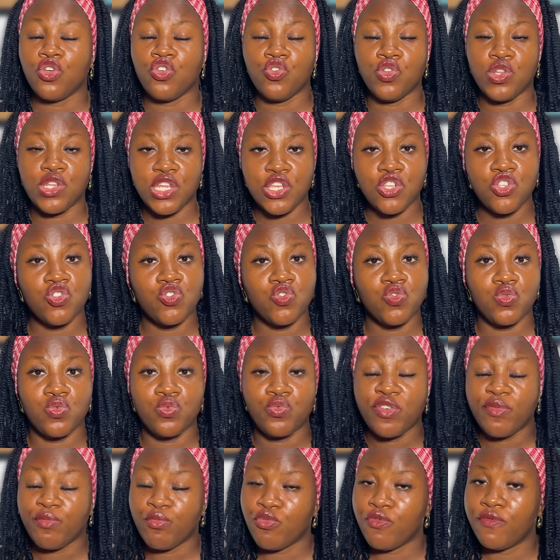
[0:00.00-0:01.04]
you need to
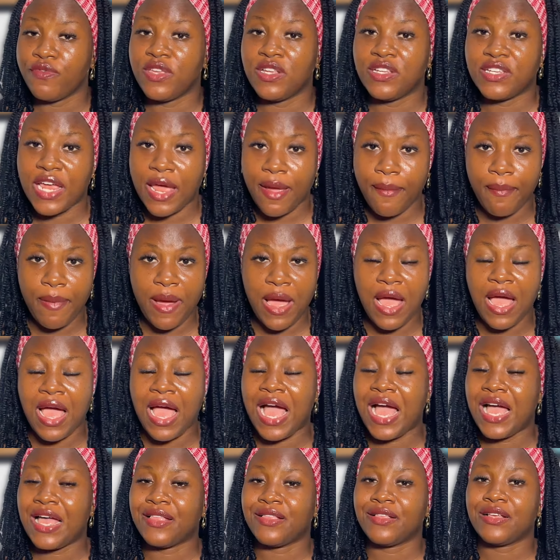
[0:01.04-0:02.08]
remove the
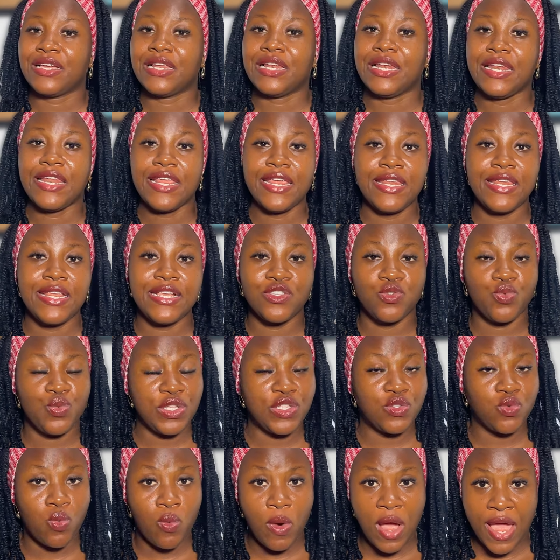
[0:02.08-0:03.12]
diaper and clean it
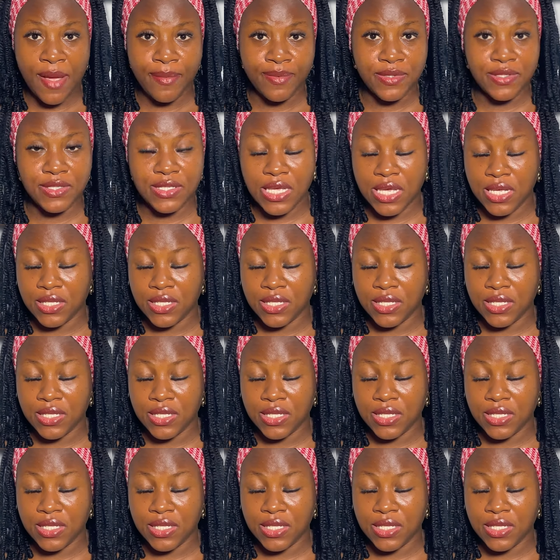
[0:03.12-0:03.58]
with wipes.